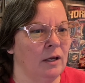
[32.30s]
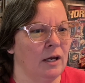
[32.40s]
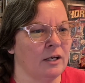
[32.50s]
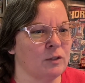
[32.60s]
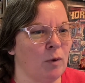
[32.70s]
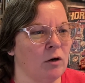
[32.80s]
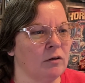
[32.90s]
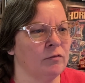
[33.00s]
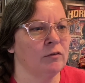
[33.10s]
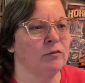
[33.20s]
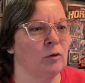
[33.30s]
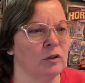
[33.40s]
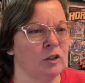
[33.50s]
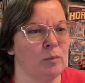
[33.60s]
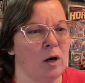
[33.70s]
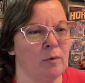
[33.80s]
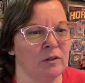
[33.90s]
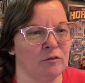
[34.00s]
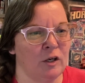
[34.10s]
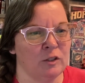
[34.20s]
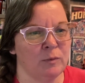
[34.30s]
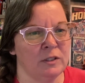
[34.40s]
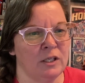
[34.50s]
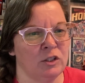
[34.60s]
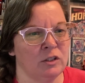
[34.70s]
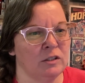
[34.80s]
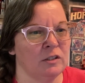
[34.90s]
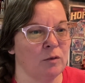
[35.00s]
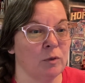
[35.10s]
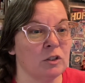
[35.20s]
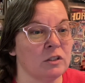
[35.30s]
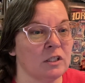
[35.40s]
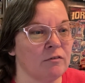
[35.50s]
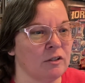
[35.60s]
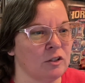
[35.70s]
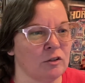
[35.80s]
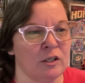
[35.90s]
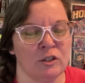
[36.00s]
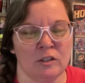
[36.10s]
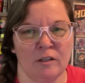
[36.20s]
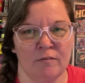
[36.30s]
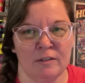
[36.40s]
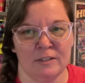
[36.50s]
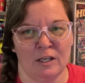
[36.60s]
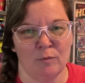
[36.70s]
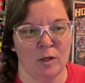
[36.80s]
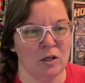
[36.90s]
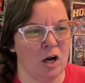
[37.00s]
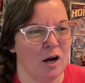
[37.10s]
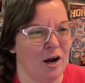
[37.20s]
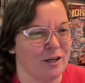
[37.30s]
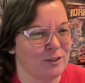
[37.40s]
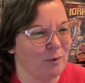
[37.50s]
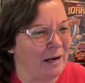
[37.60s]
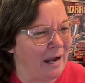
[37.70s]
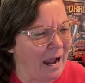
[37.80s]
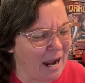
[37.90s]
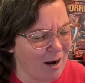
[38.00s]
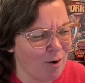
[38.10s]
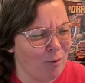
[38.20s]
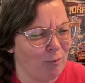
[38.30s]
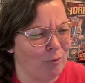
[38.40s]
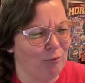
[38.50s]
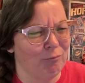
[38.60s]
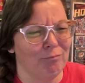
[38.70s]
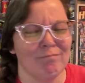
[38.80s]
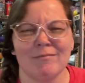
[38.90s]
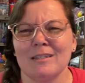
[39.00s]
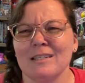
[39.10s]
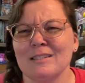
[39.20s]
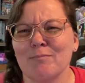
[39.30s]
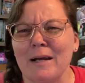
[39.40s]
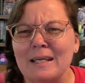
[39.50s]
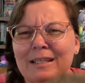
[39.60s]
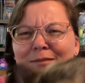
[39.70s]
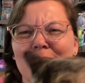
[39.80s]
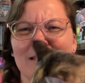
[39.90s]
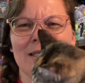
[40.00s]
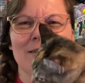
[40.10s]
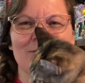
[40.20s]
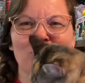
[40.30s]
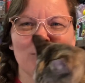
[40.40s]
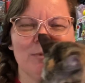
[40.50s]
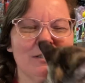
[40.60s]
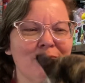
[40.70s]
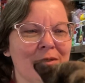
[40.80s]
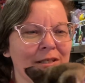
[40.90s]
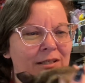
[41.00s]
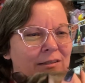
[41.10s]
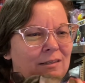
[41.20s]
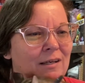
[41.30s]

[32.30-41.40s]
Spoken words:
As part of the Florida Department of Transportation's emergency restoration of the Sanibel Causeway, ow, he's biting me, quit being mean.